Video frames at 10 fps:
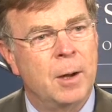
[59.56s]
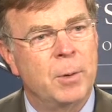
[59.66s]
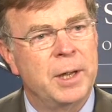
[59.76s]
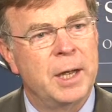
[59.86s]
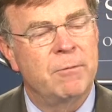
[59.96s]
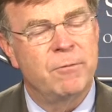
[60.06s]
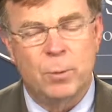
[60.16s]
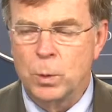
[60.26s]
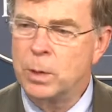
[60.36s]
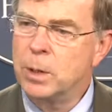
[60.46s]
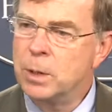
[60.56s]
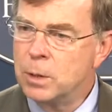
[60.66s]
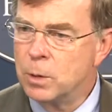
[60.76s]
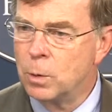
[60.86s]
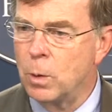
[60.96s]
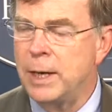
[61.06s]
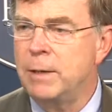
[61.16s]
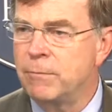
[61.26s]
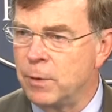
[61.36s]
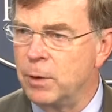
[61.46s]
We had 4
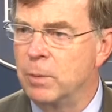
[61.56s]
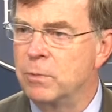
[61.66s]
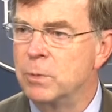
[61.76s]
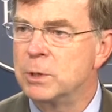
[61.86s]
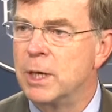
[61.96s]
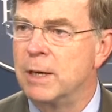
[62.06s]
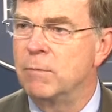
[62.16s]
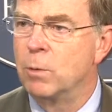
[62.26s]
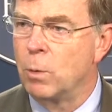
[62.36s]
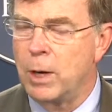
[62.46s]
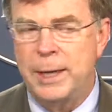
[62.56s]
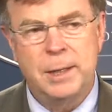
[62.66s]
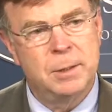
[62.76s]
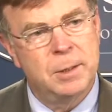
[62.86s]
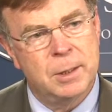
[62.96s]
great firms which gave great